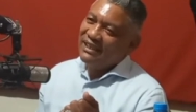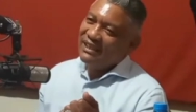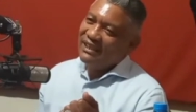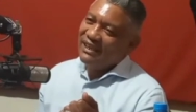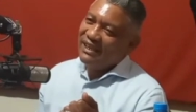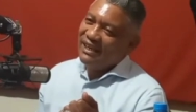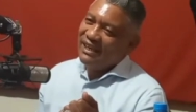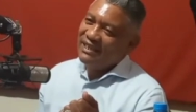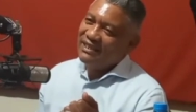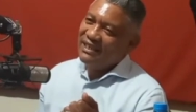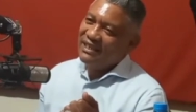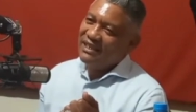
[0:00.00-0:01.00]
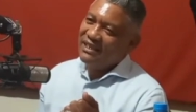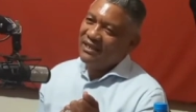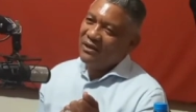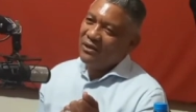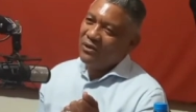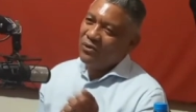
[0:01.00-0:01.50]
I said you
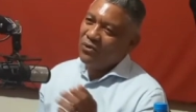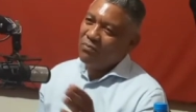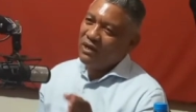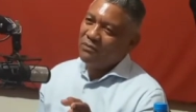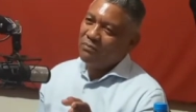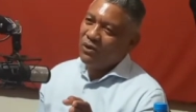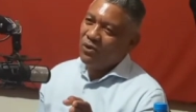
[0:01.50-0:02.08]
must be cautious.